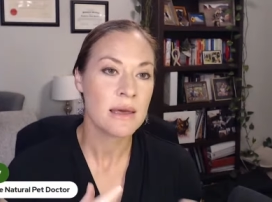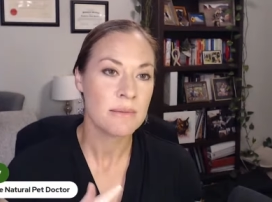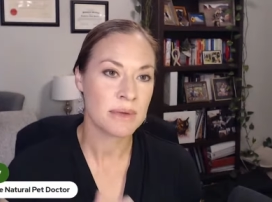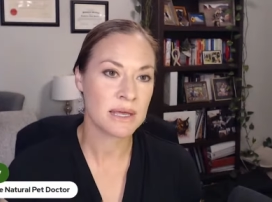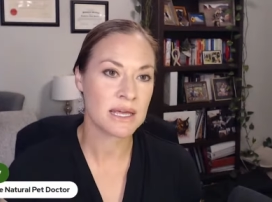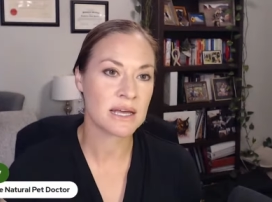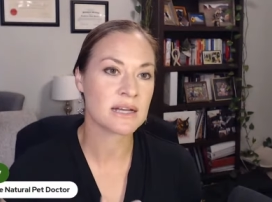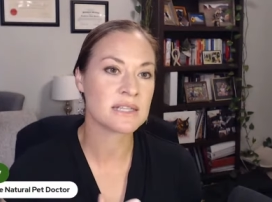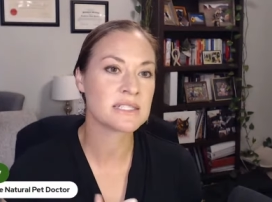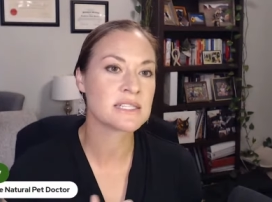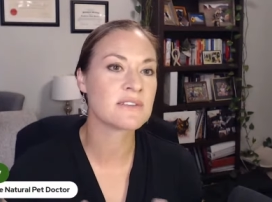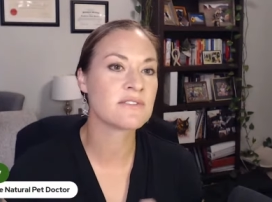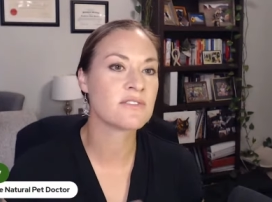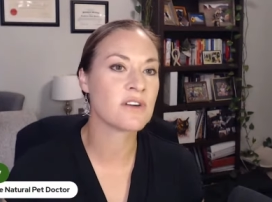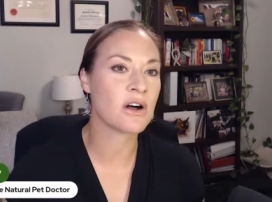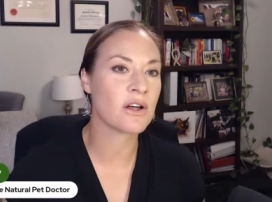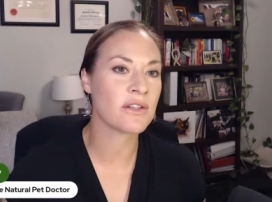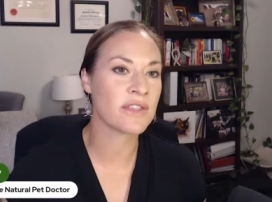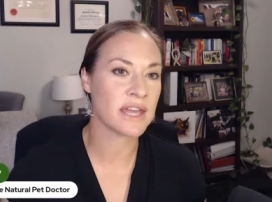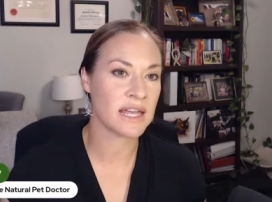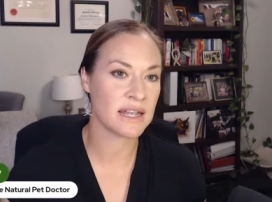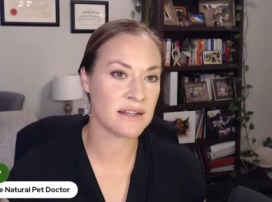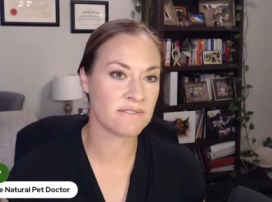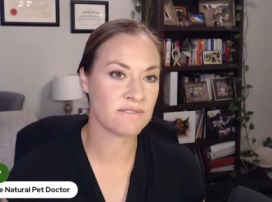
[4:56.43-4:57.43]
because of all
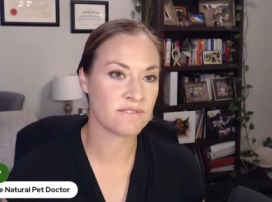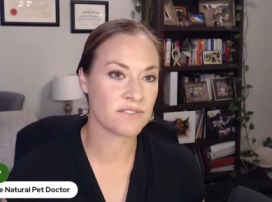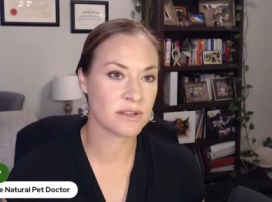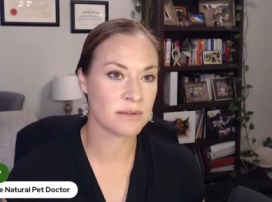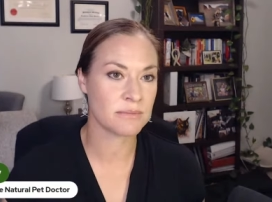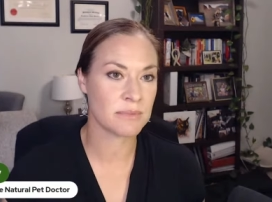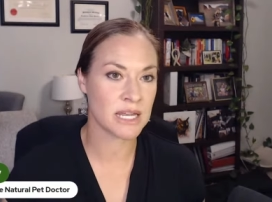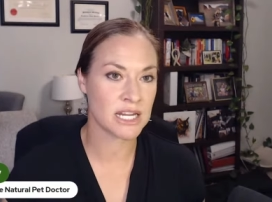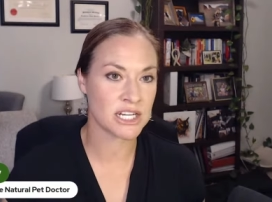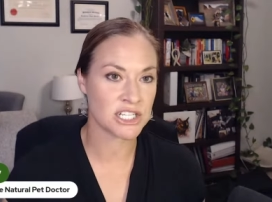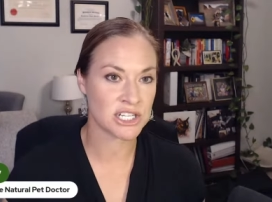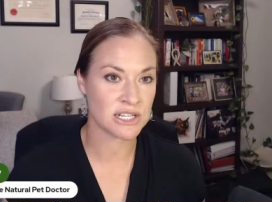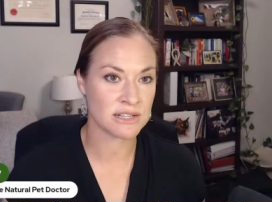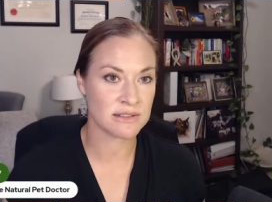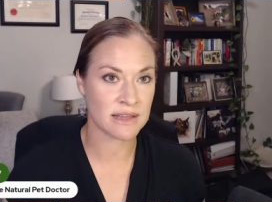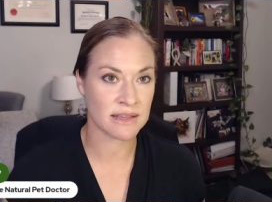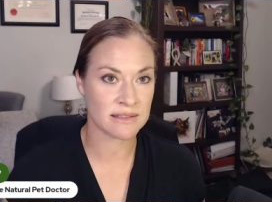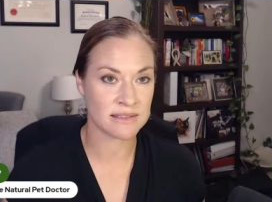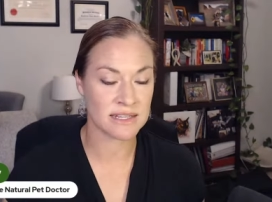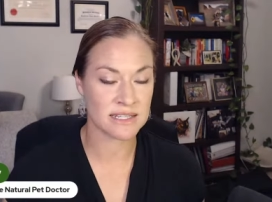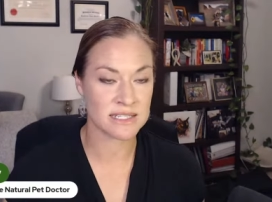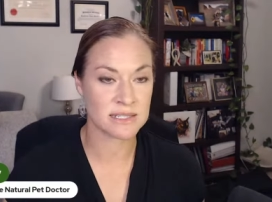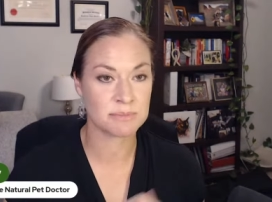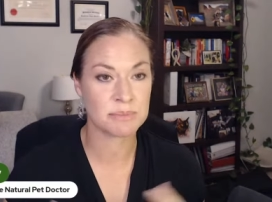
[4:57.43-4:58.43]
the inflammation
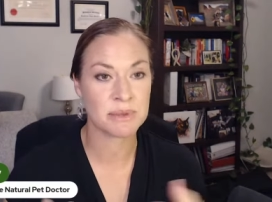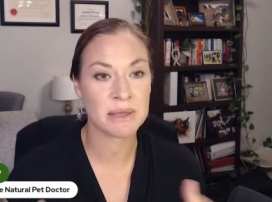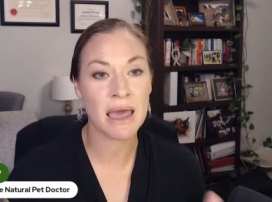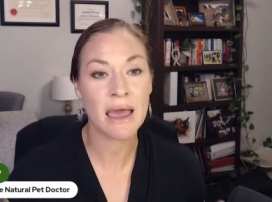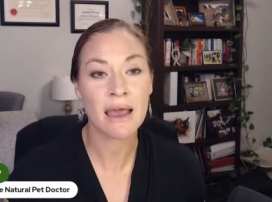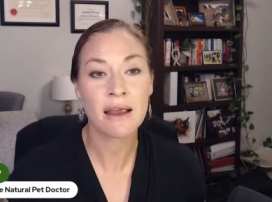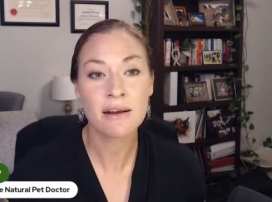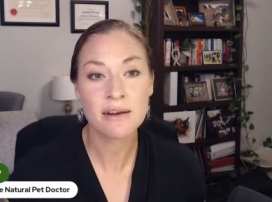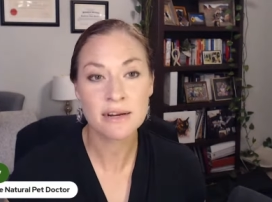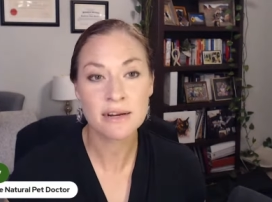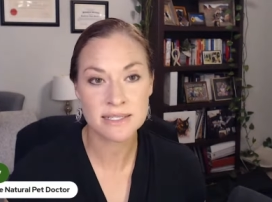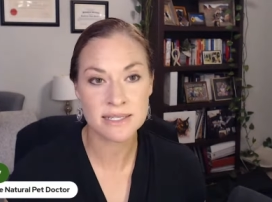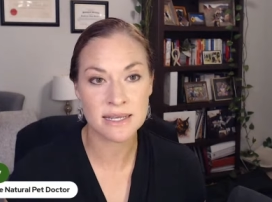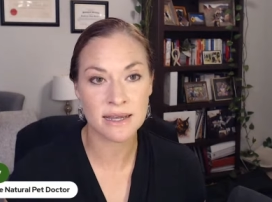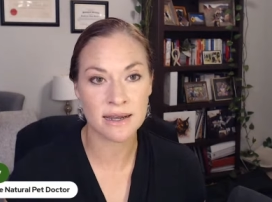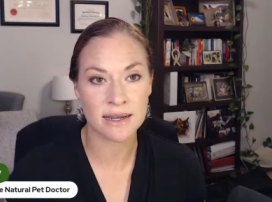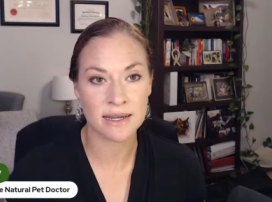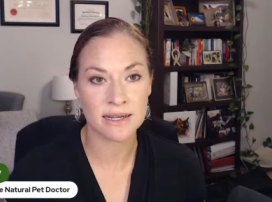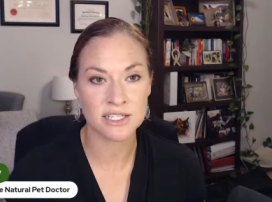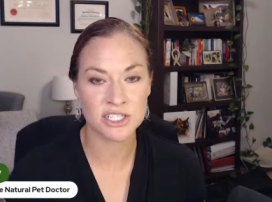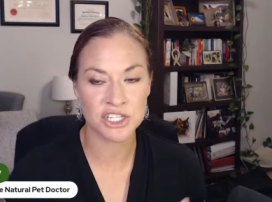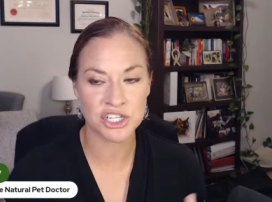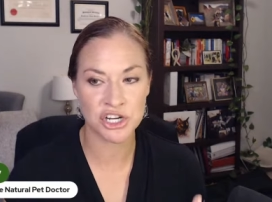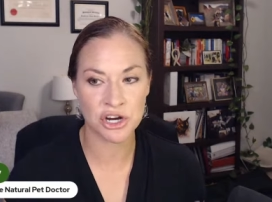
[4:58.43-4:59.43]
that this
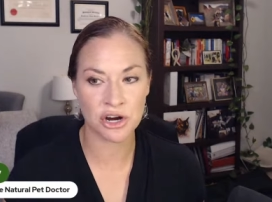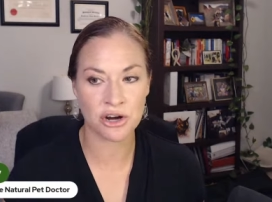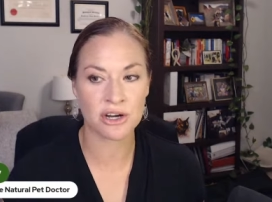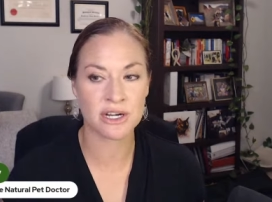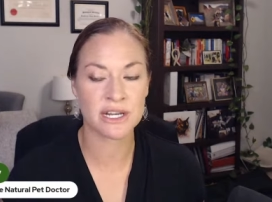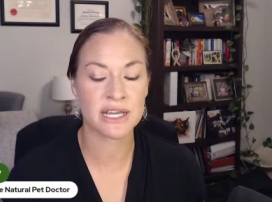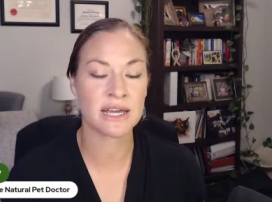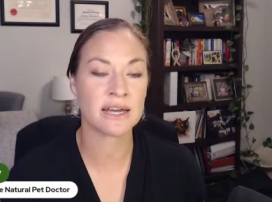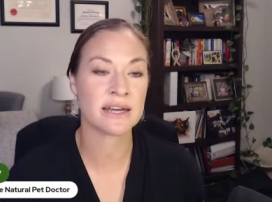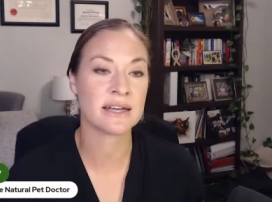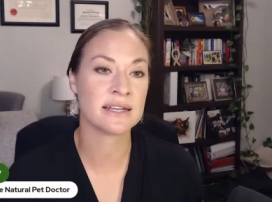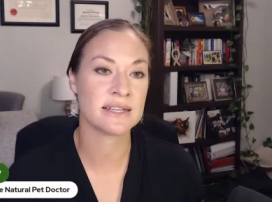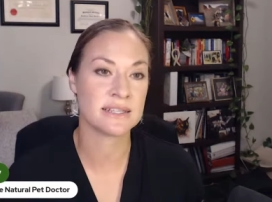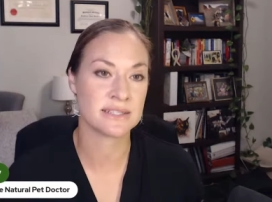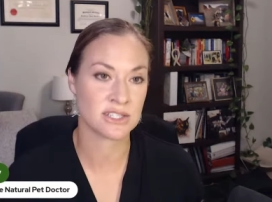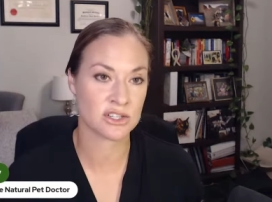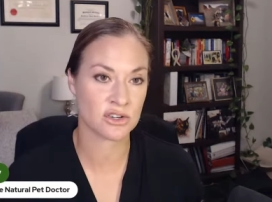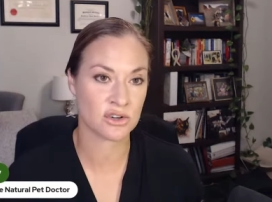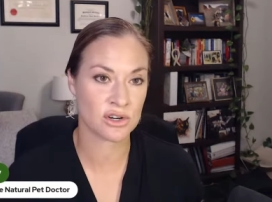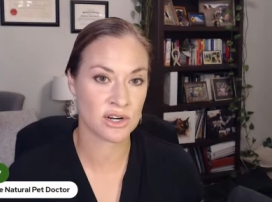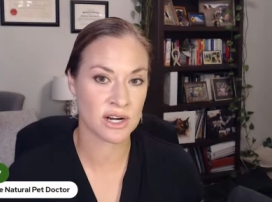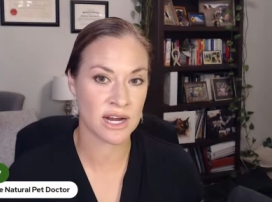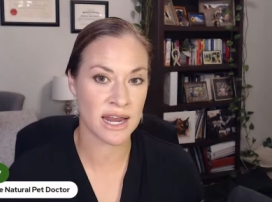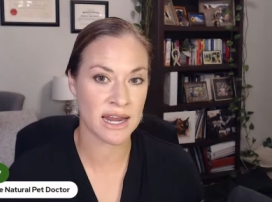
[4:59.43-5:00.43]
parasite Giardia is
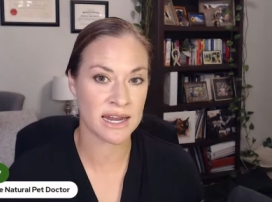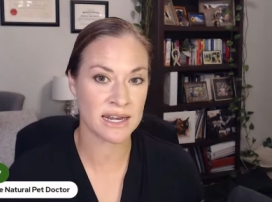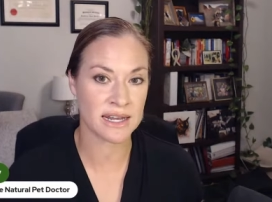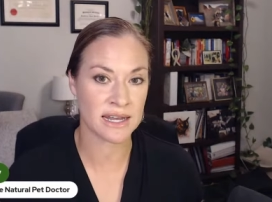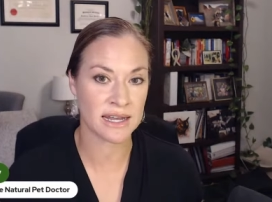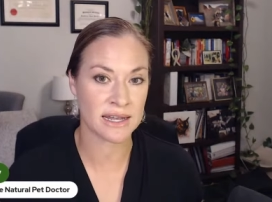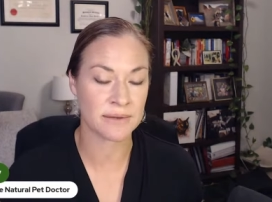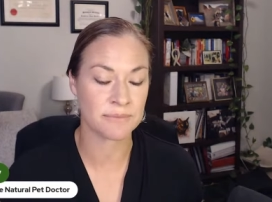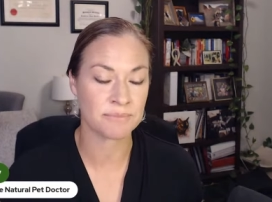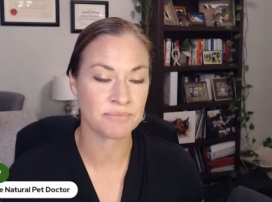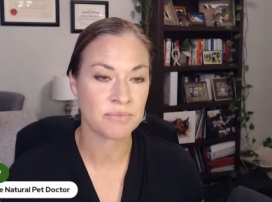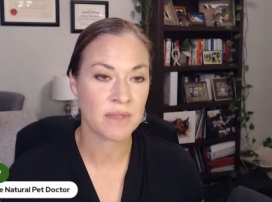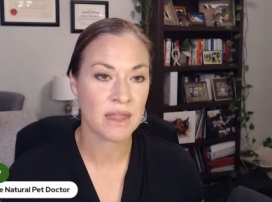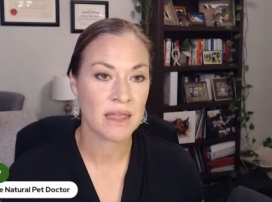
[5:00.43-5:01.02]
creating.